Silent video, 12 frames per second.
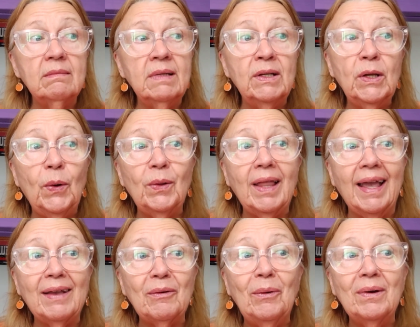
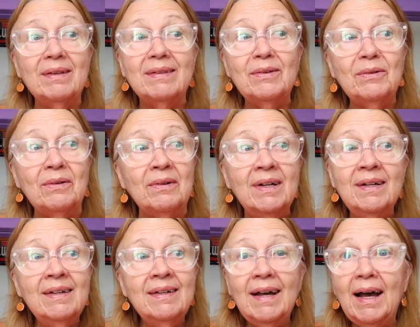like going to
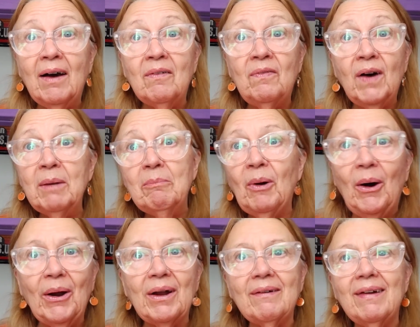a fun
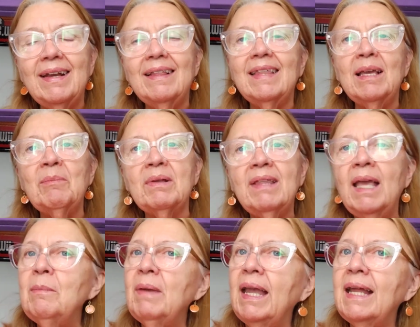park or anything, but
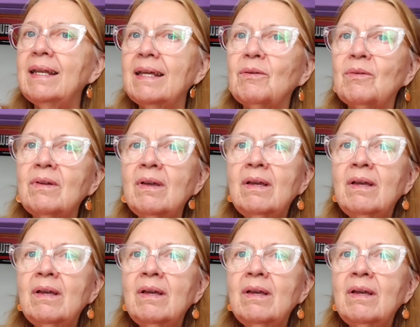they made it